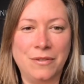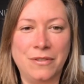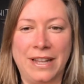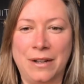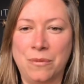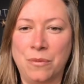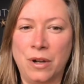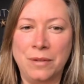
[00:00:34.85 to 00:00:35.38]

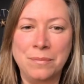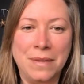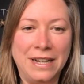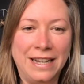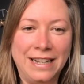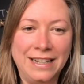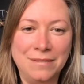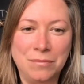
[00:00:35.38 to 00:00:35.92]
1
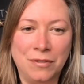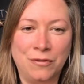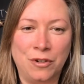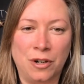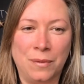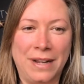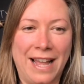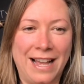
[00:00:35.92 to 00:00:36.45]
minute
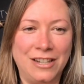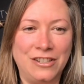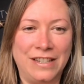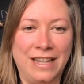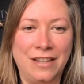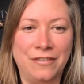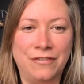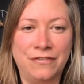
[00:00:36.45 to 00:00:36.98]
before we
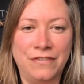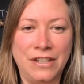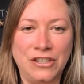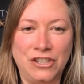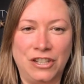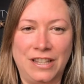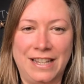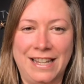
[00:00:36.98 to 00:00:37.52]
actually
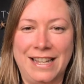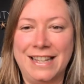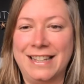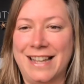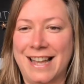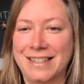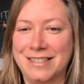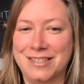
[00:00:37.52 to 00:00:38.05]
officially
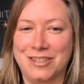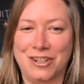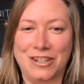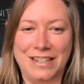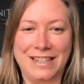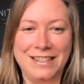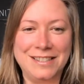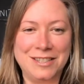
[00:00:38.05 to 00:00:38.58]
get
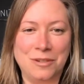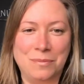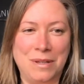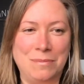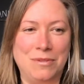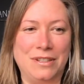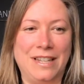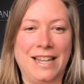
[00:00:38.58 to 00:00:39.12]
started so
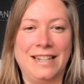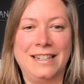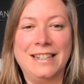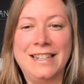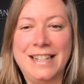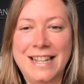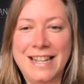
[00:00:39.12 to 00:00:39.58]
people can